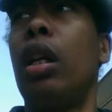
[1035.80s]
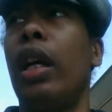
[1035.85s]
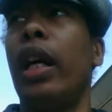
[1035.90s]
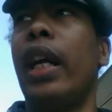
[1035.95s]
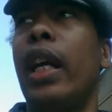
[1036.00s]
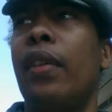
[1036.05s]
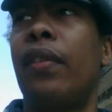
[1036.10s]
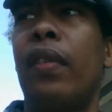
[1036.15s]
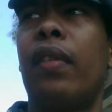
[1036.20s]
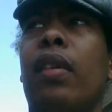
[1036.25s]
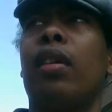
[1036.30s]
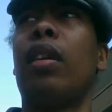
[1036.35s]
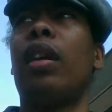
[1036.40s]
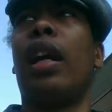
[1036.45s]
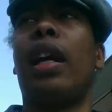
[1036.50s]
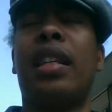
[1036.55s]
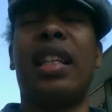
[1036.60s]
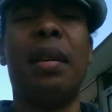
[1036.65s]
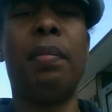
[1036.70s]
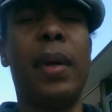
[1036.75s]
And
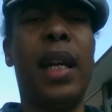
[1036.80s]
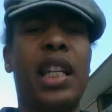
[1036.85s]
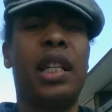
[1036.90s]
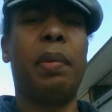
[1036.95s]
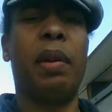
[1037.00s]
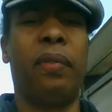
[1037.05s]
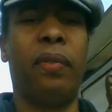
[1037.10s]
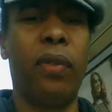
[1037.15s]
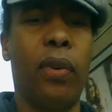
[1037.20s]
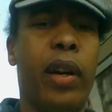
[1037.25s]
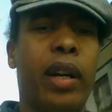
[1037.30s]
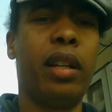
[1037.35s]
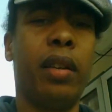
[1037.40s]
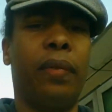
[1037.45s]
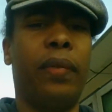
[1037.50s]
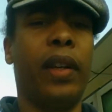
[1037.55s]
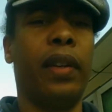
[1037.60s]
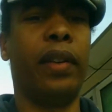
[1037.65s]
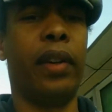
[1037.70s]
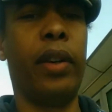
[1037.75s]
as I mentioned before in the
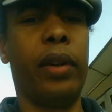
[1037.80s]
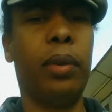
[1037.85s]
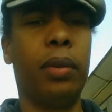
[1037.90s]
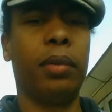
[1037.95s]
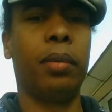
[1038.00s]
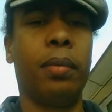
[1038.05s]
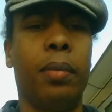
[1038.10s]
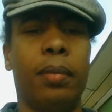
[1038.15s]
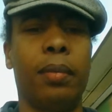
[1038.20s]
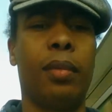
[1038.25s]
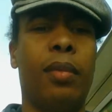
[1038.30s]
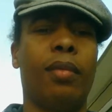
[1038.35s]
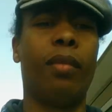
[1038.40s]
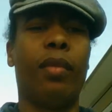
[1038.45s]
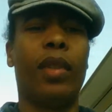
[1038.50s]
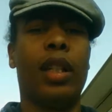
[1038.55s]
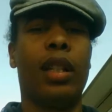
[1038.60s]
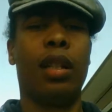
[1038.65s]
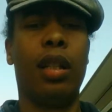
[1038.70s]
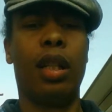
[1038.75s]
video,
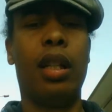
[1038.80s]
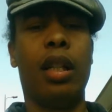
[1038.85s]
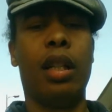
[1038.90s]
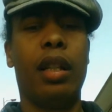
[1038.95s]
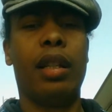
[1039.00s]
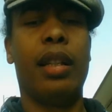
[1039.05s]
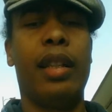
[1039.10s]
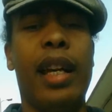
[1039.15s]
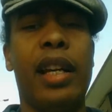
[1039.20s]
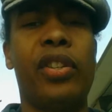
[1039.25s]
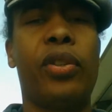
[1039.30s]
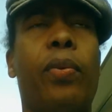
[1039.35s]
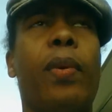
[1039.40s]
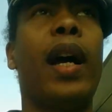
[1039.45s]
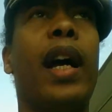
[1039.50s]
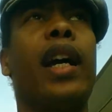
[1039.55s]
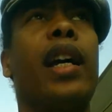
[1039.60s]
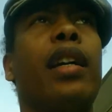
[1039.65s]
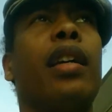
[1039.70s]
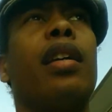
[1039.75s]
that's
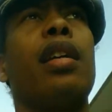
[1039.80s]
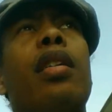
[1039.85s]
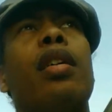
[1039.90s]
why